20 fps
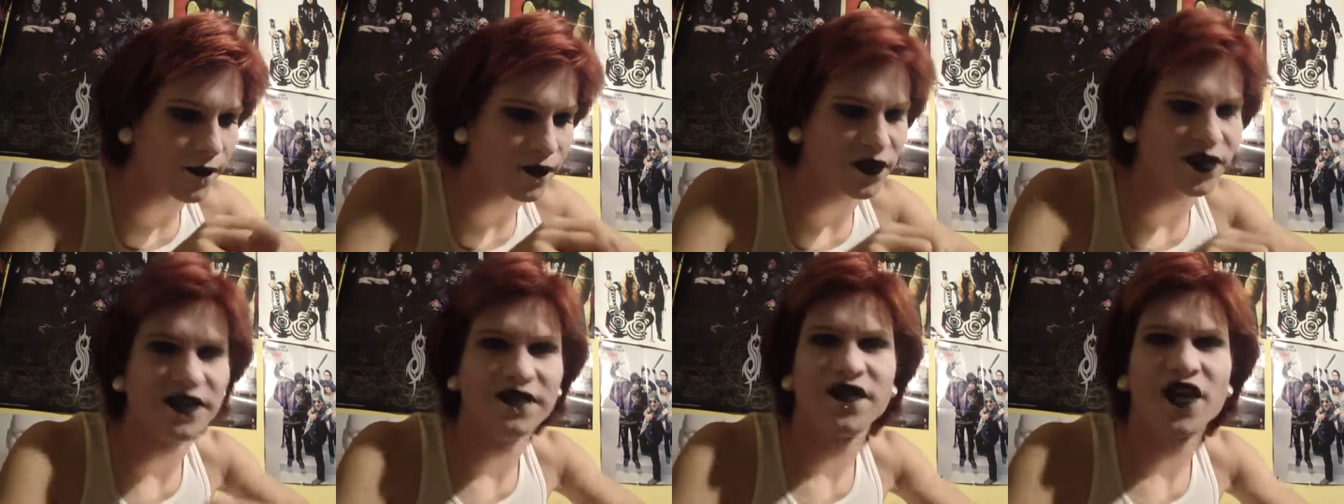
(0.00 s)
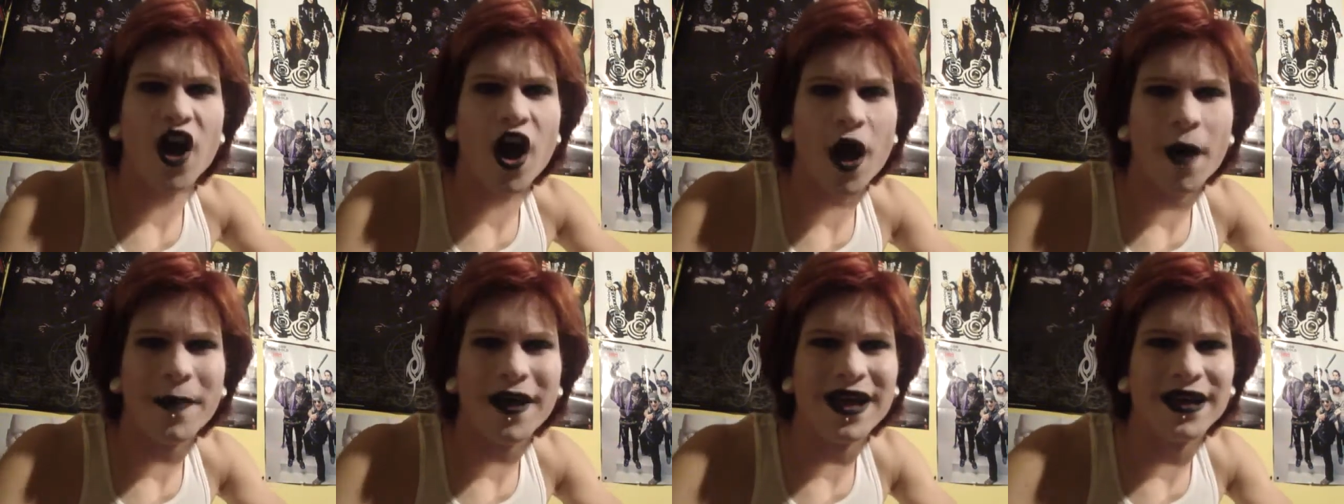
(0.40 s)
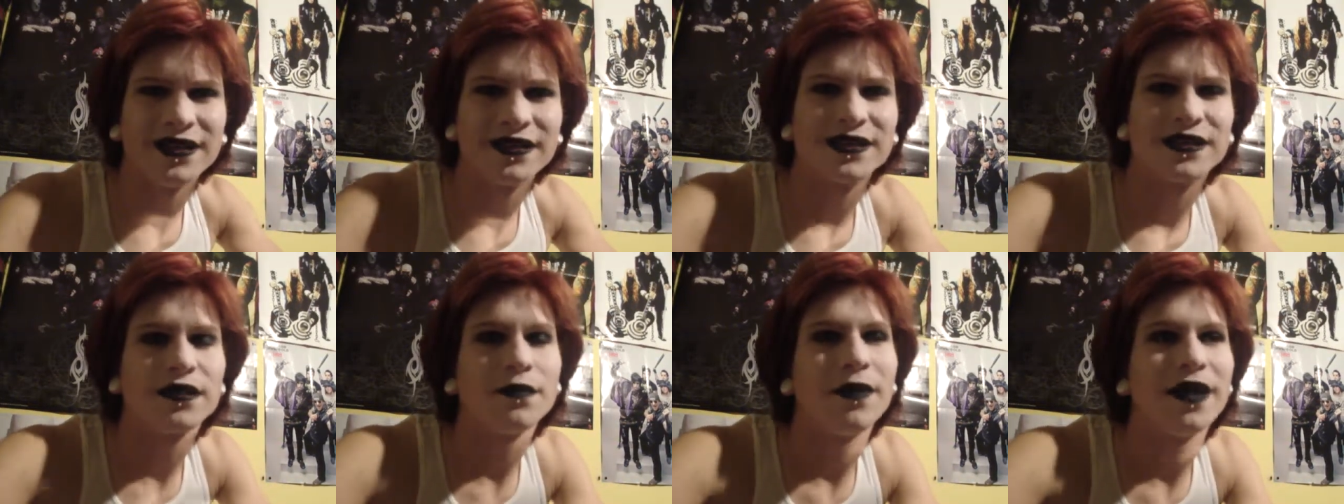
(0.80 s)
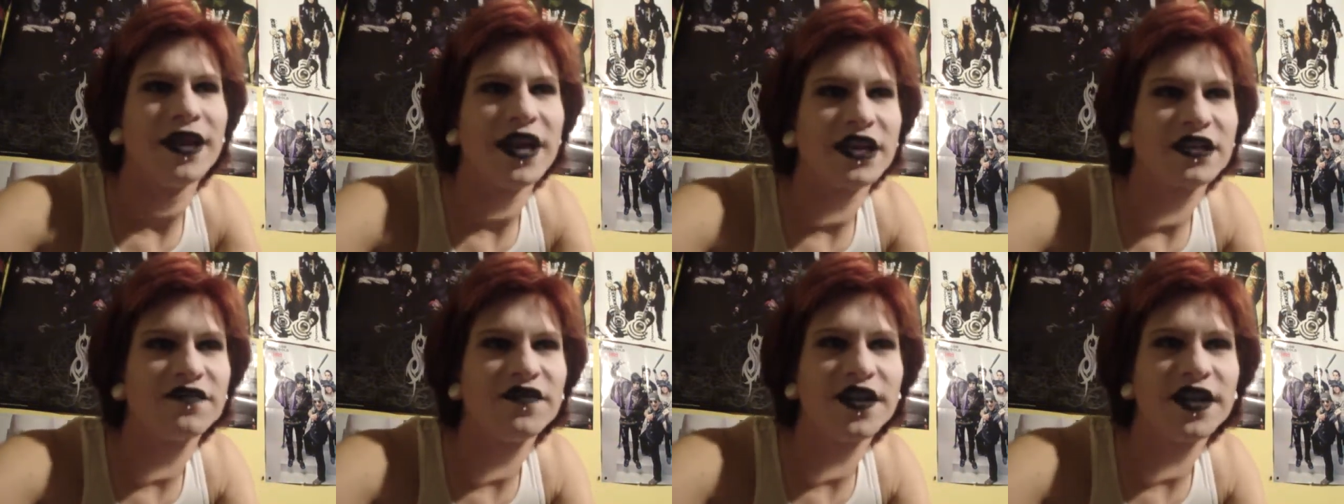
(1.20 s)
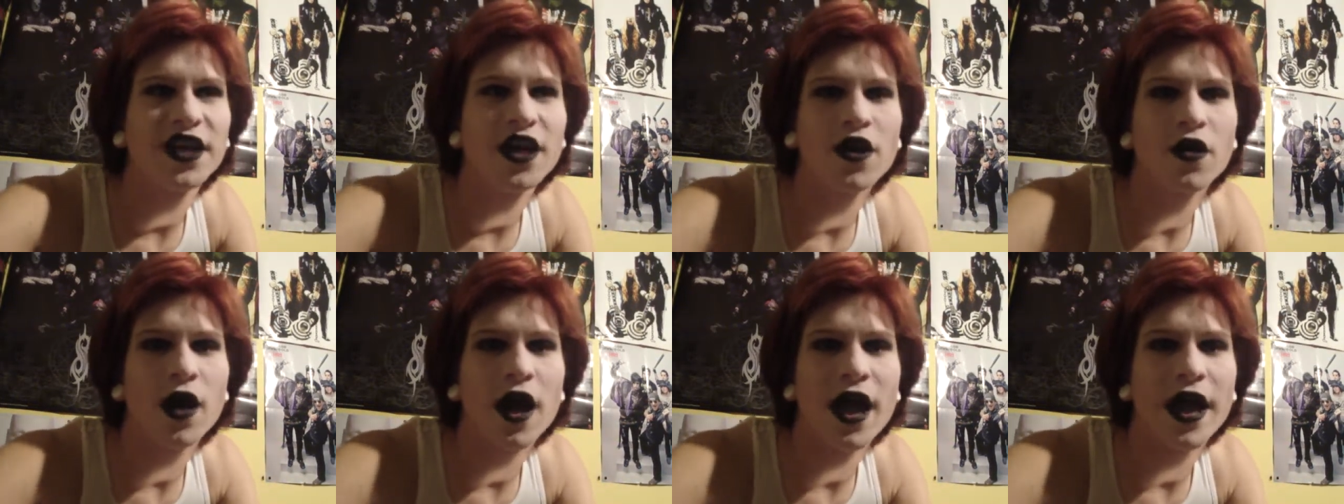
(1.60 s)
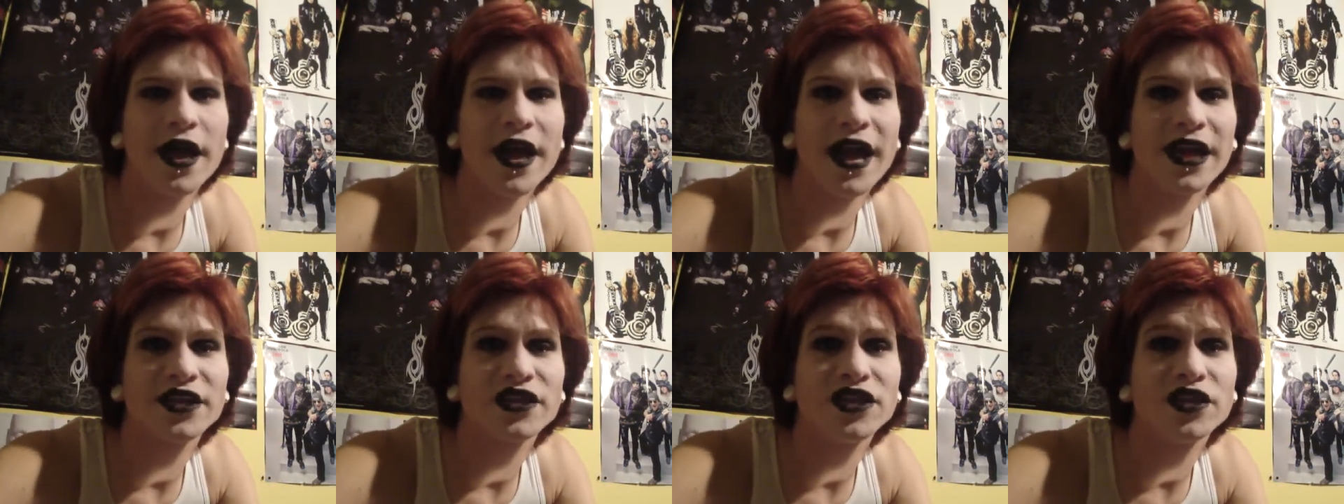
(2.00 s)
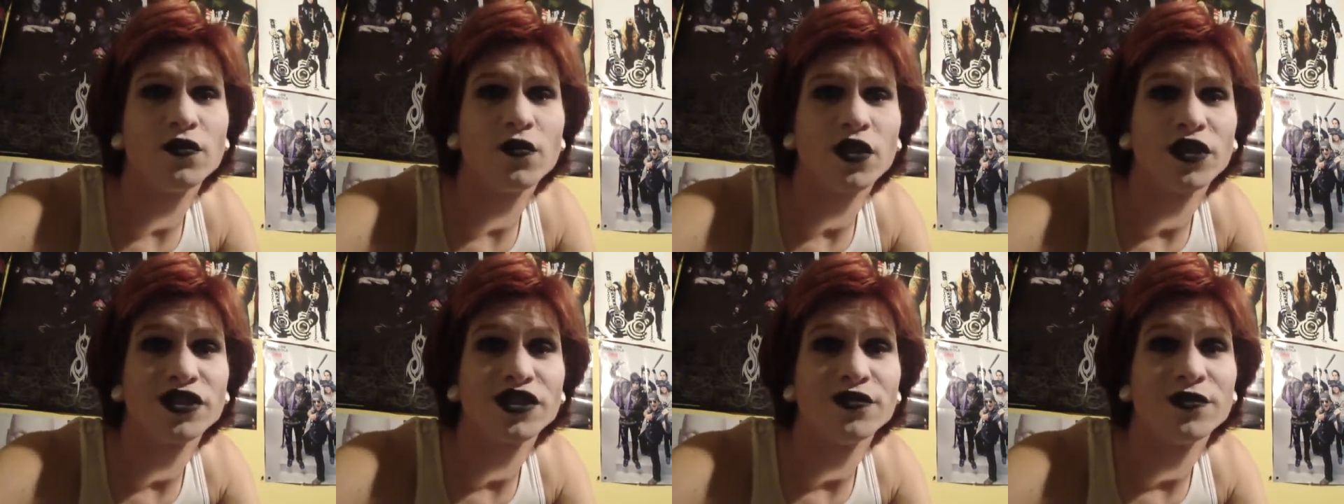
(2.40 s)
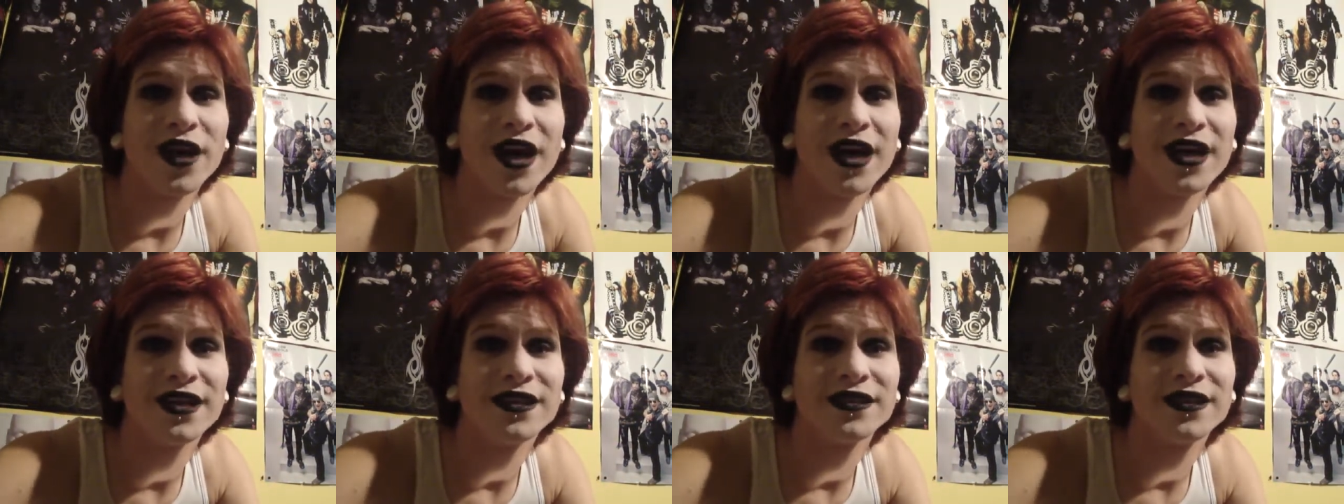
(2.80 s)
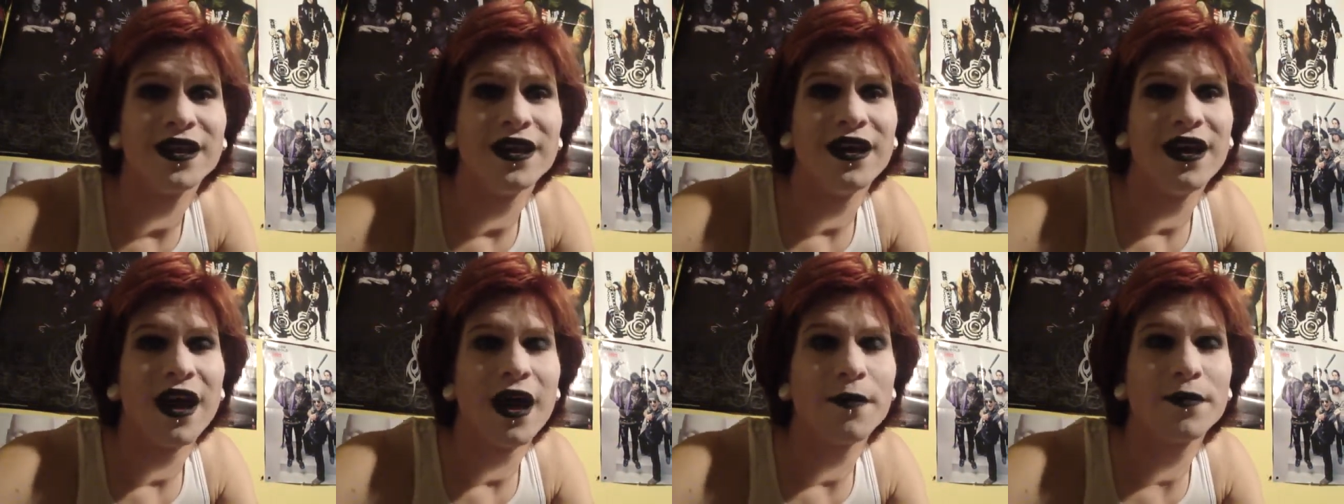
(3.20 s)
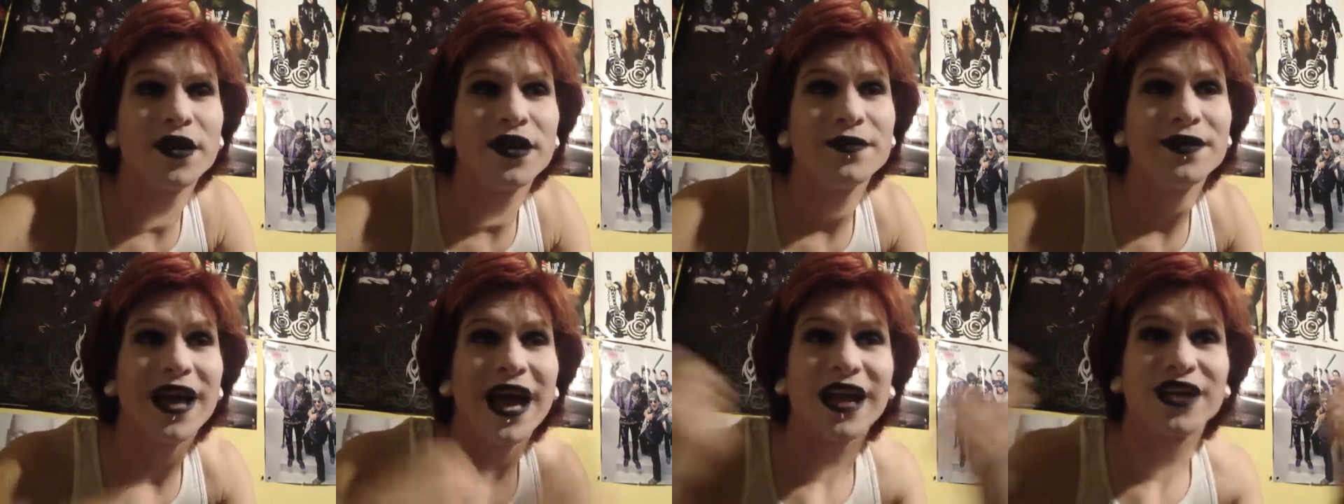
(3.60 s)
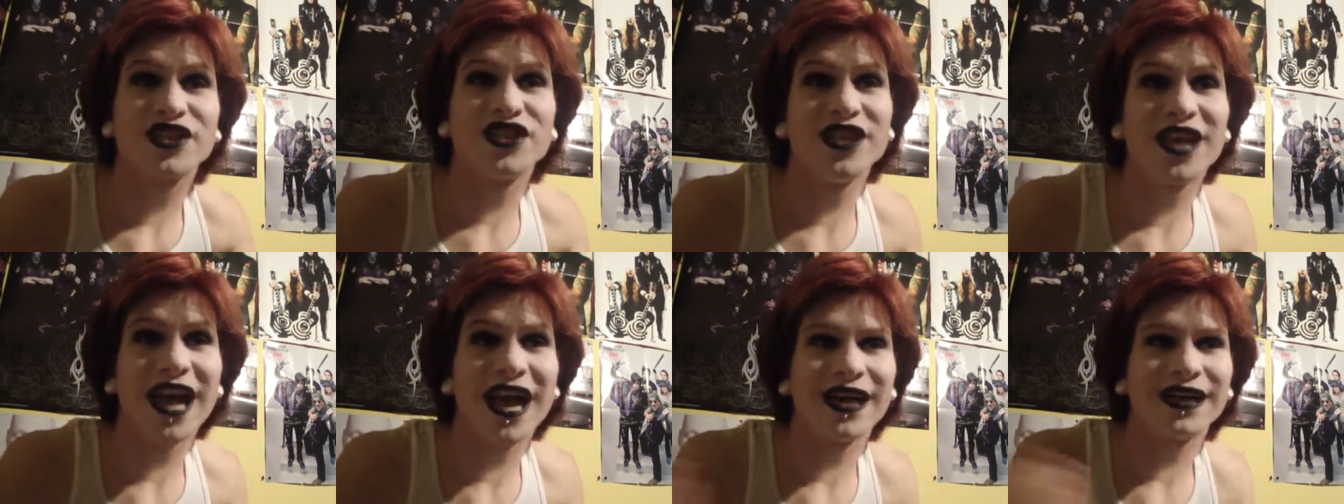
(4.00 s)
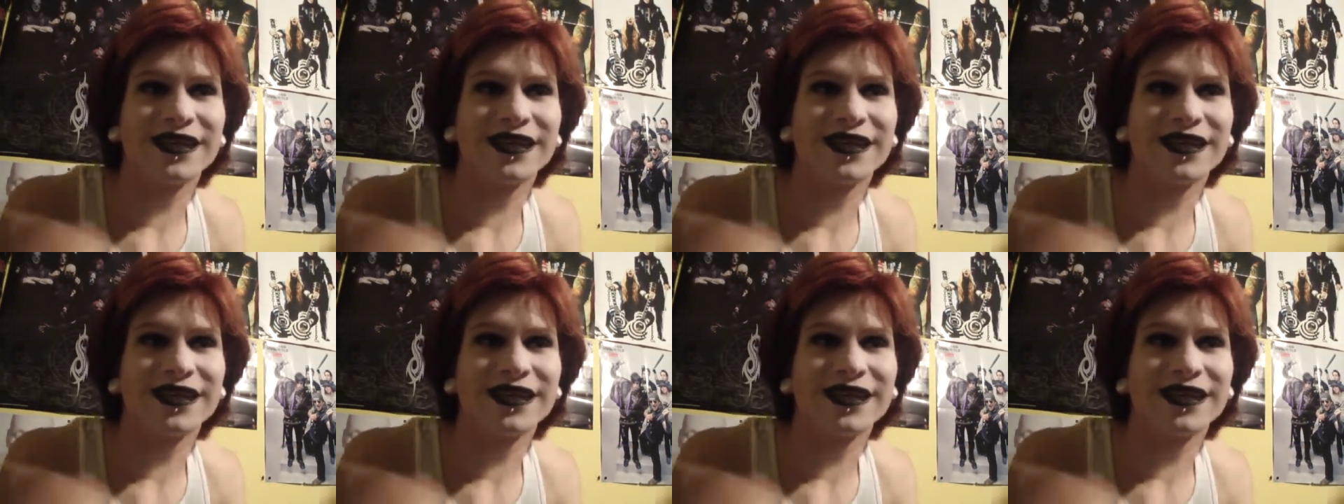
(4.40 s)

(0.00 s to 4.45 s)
leave comments. My next video, I actually want you guys, I'm gonna be actually